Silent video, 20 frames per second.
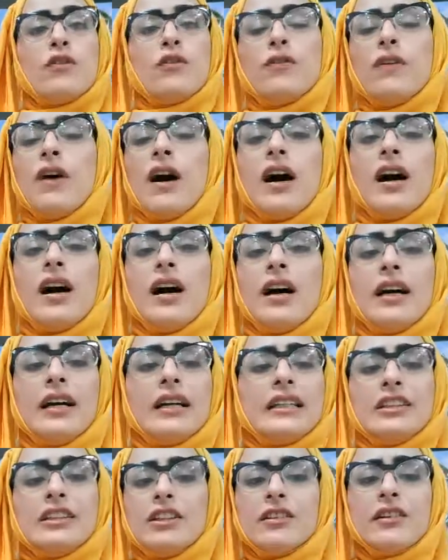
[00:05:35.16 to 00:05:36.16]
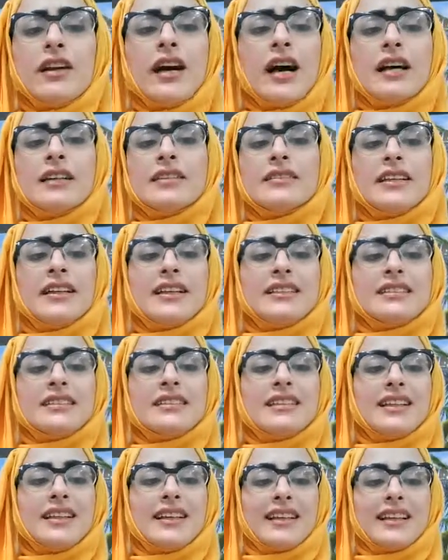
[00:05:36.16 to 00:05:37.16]
Find your 100.
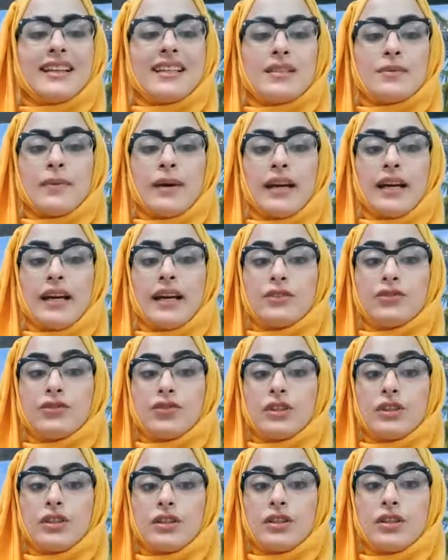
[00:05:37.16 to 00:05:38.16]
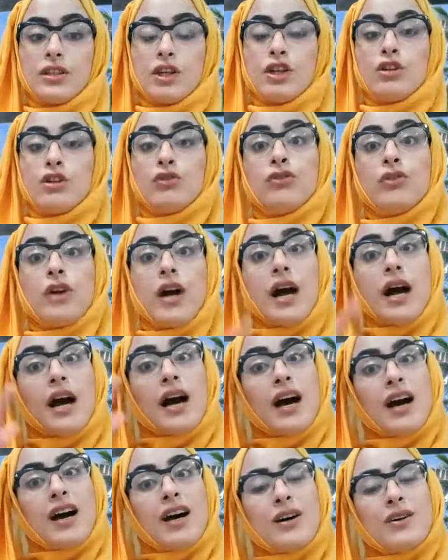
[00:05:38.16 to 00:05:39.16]
Here is my 100.
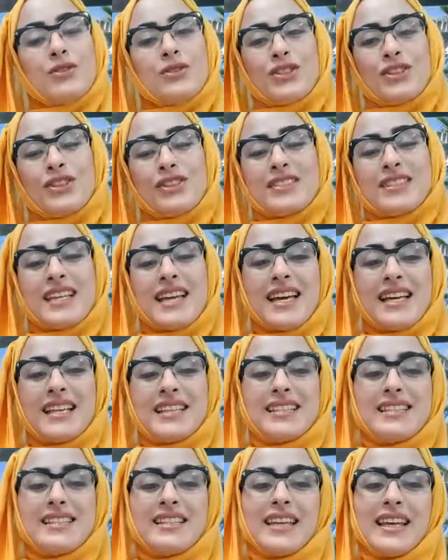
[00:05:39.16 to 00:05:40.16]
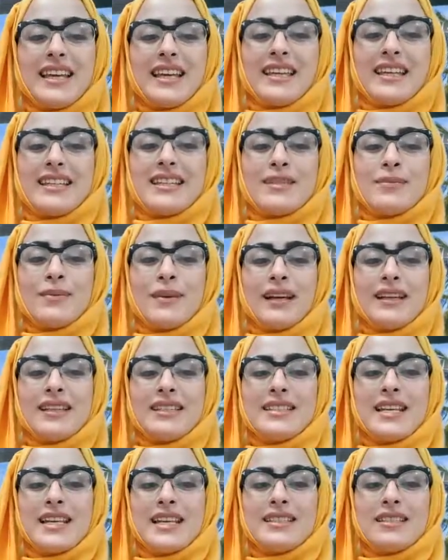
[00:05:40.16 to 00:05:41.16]
Round your 10. Here is my
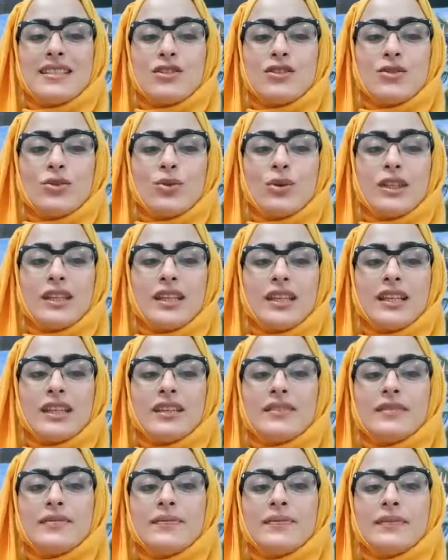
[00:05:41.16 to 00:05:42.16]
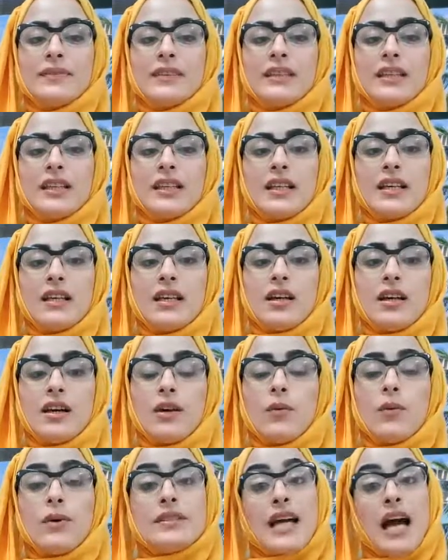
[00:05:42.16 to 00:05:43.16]
10, 20.
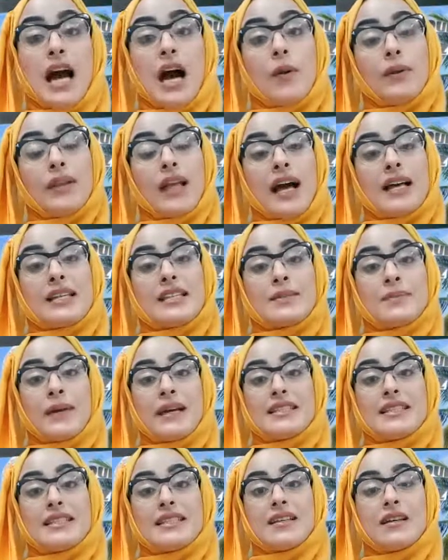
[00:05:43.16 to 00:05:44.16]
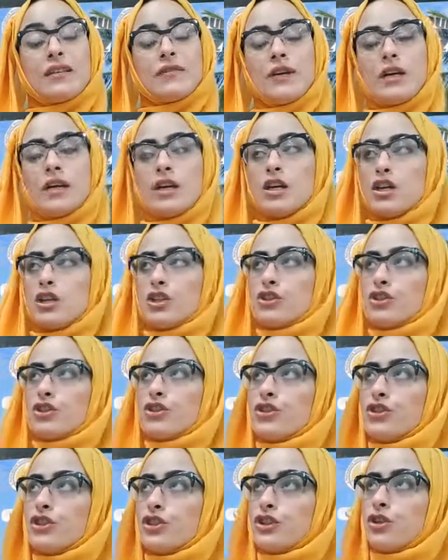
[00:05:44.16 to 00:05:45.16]
What I will ask myself,
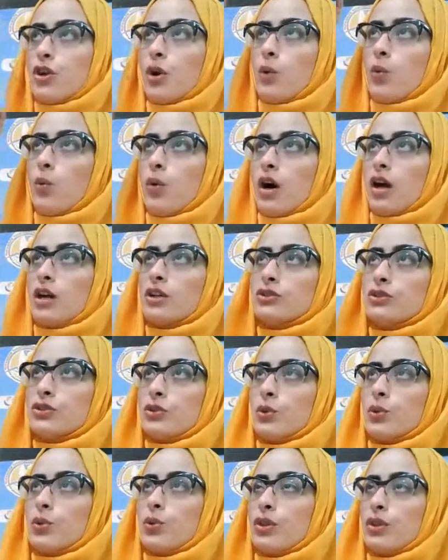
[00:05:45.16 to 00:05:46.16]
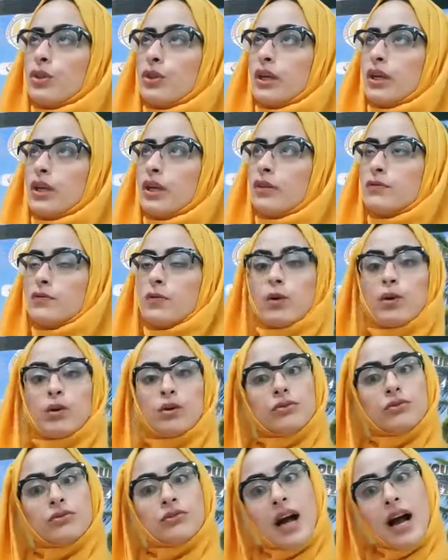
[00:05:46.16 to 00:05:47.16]
0, 1, 2, 3,
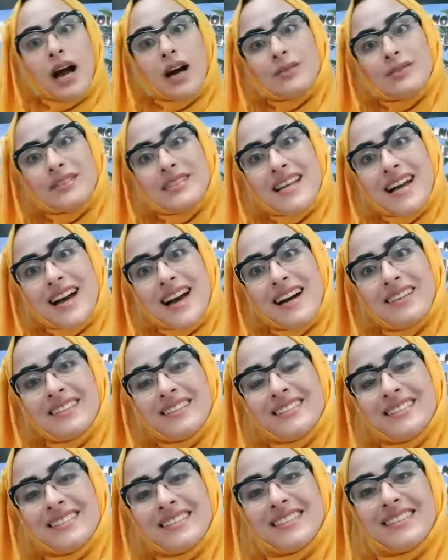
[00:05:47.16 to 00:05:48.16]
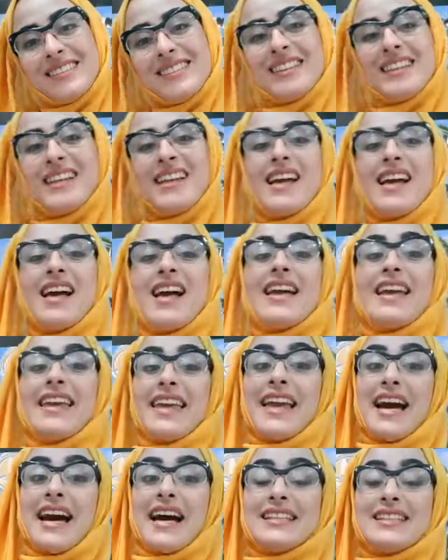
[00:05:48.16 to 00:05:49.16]
4, round down.
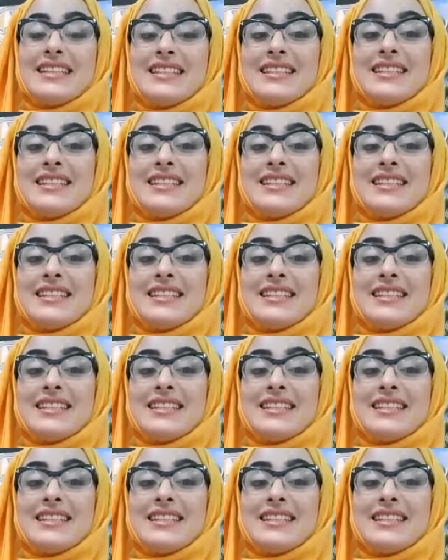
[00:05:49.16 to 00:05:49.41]
Yes.